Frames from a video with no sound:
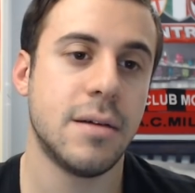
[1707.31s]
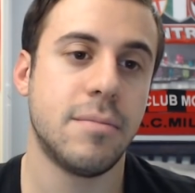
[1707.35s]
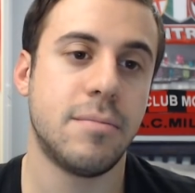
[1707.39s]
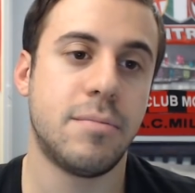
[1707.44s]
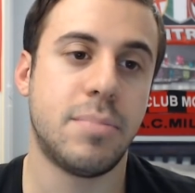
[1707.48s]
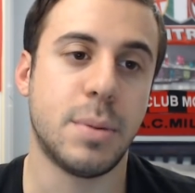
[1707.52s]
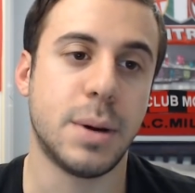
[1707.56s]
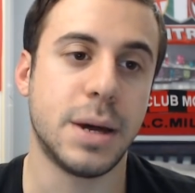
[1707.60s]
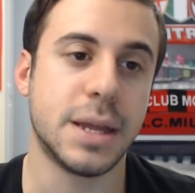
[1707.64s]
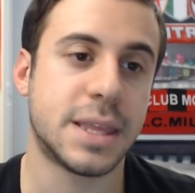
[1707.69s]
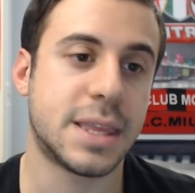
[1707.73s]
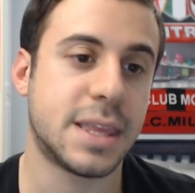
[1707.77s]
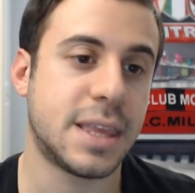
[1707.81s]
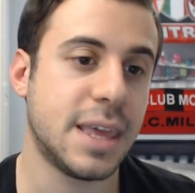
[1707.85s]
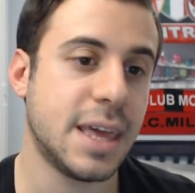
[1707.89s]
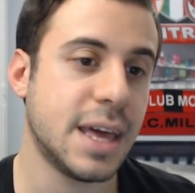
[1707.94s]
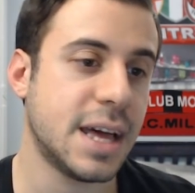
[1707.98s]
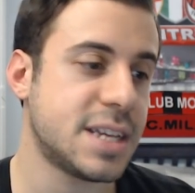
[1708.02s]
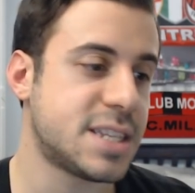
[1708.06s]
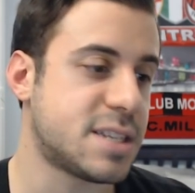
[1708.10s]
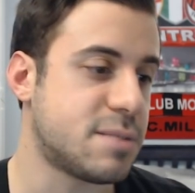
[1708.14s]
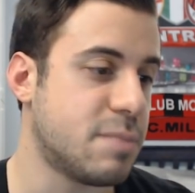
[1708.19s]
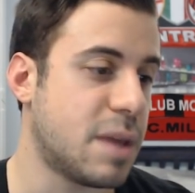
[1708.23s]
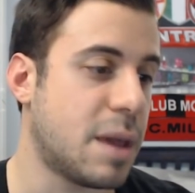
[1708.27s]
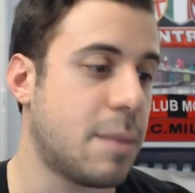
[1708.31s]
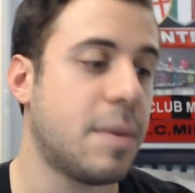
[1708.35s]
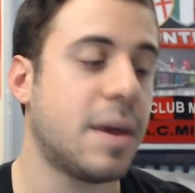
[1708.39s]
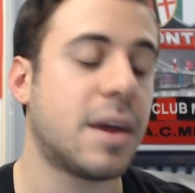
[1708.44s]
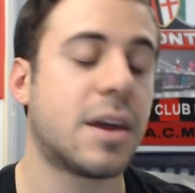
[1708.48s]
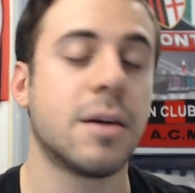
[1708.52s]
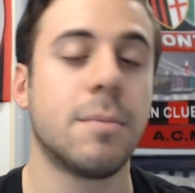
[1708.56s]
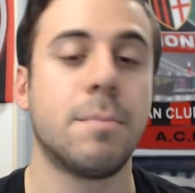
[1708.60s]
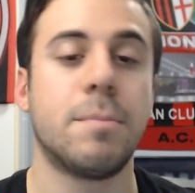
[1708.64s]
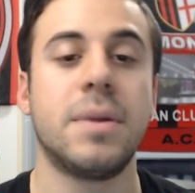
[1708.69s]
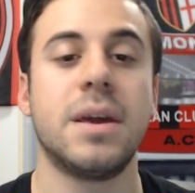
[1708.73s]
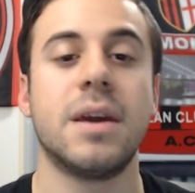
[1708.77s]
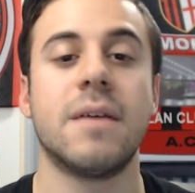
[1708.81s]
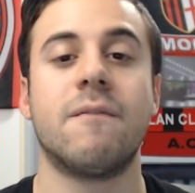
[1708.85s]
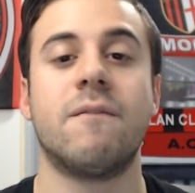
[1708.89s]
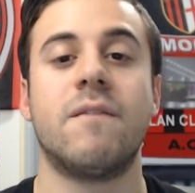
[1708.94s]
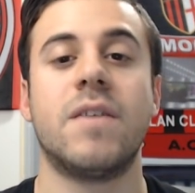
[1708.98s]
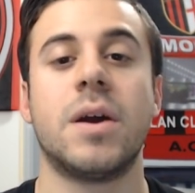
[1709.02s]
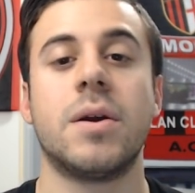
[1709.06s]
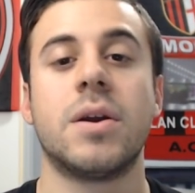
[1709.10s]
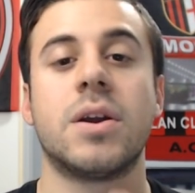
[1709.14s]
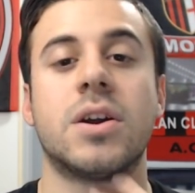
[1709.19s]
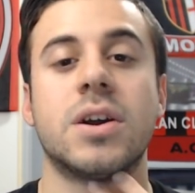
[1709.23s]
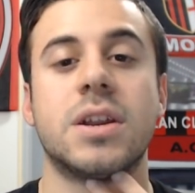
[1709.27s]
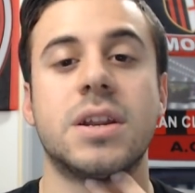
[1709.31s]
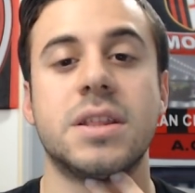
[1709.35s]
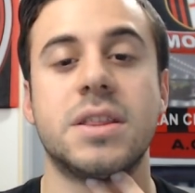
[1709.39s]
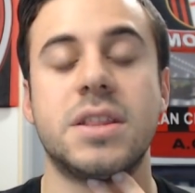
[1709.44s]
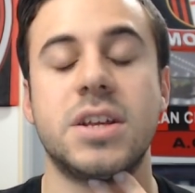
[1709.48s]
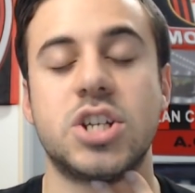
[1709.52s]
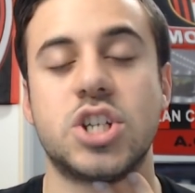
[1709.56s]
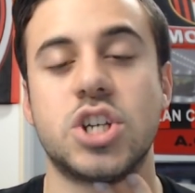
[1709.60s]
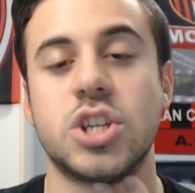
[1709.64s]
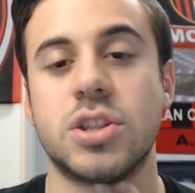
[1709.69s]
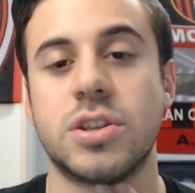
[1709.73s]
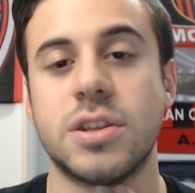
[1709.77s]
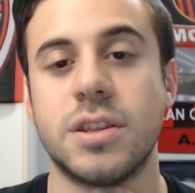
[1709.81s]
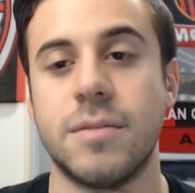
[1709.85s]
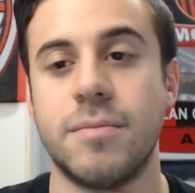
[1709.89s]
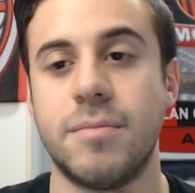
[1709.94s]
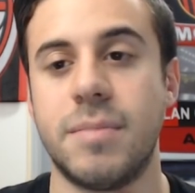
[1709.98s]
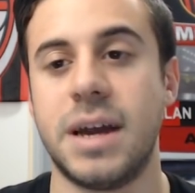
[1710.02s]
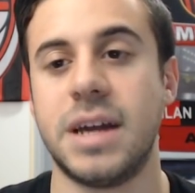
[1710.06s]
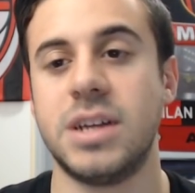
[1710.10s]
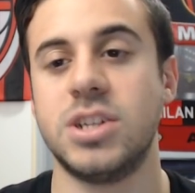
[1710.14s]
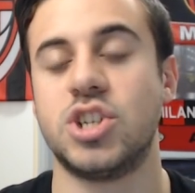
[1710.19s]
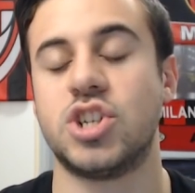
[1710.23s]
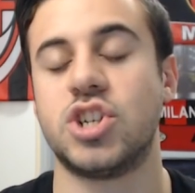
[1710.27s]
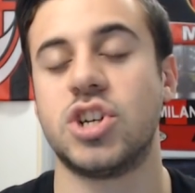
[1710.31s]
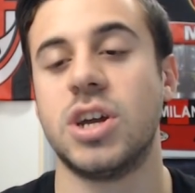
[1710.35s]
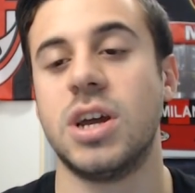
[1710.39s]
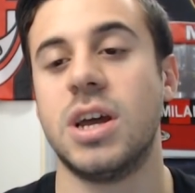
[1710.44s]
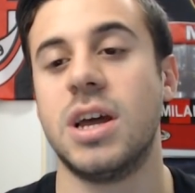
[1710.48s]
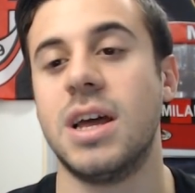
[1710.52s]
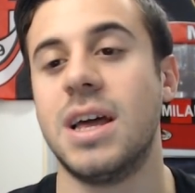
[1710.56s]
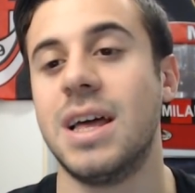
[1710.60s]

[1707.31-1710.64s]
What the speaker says: But yes, maybe he could be a very good addition to the bench.